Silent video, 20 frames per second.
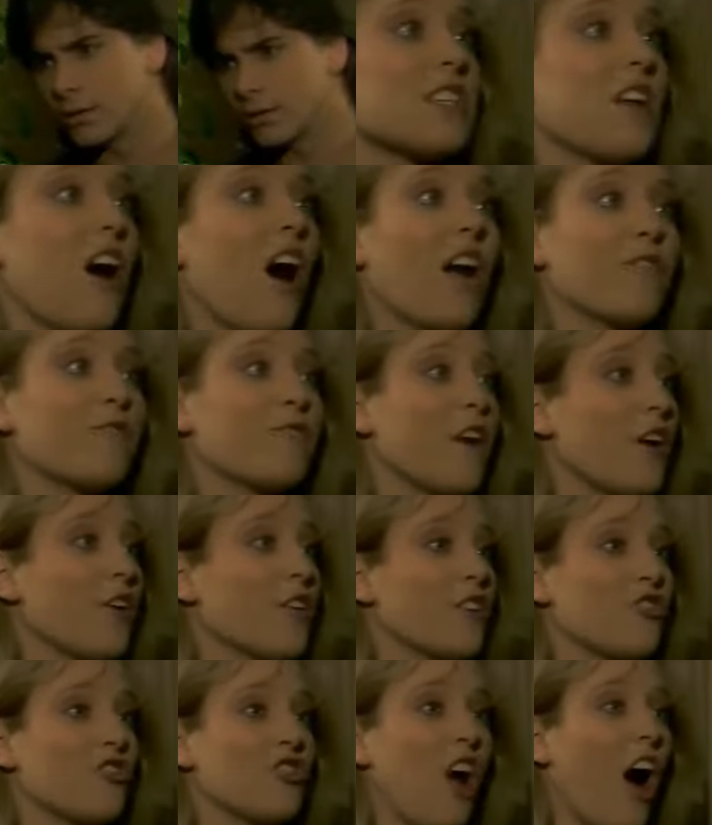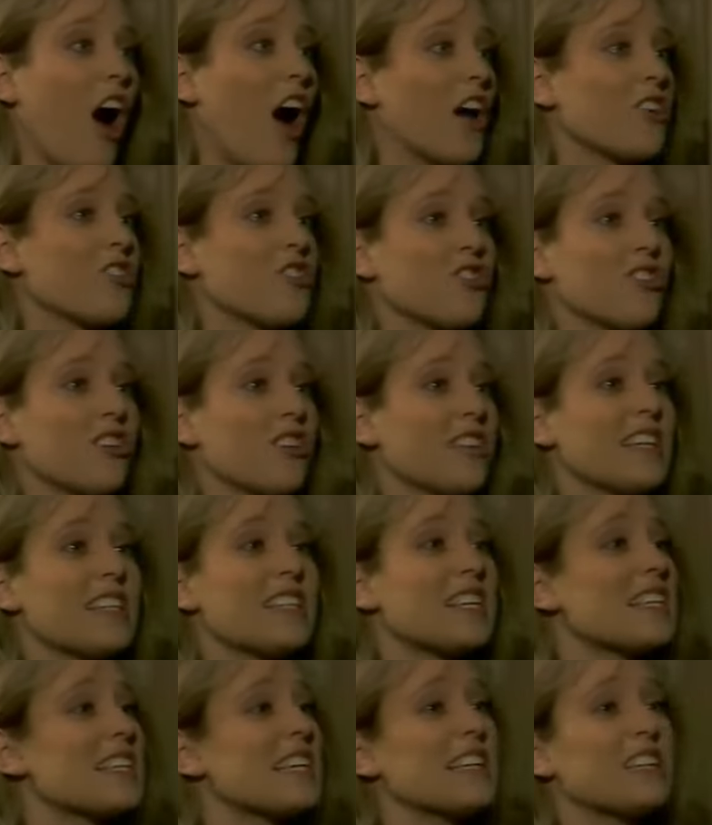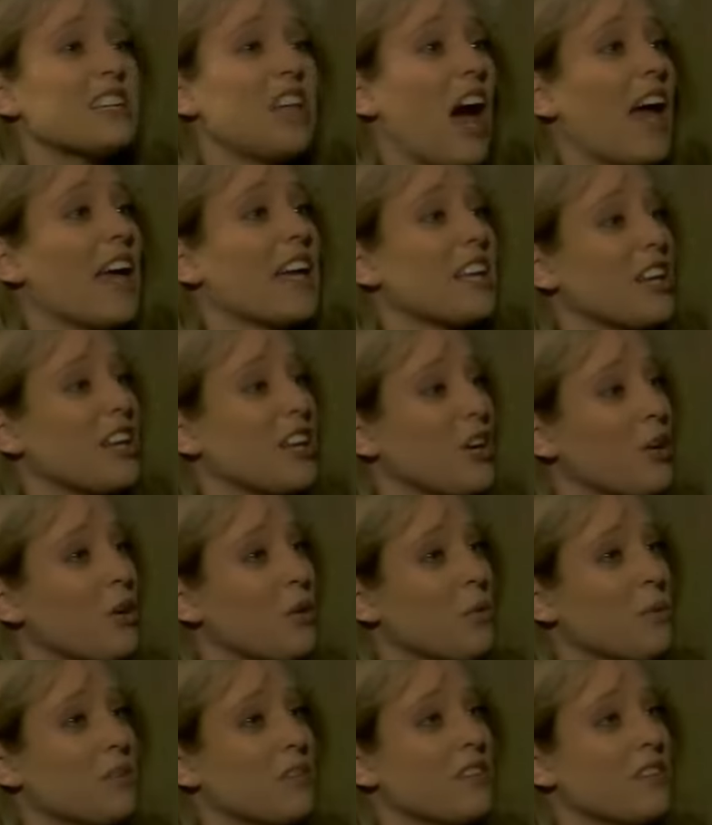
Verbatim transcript: That's not fair to Josh. This isn't like you.